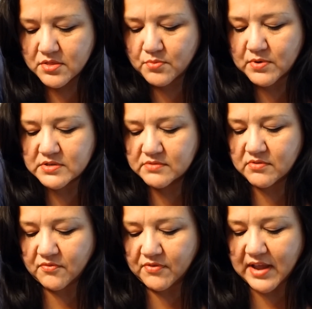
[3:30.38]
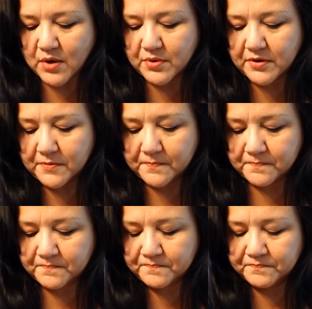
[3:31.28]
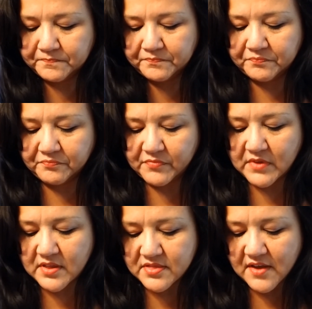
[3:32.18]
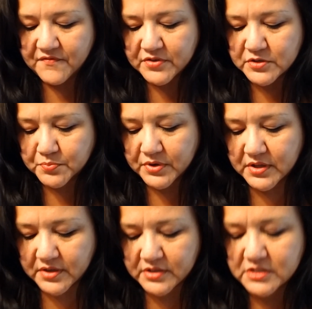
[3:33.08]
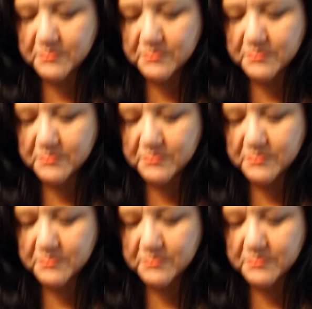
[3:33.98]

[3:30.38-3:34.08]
the rest of the flour. That feels pretty good to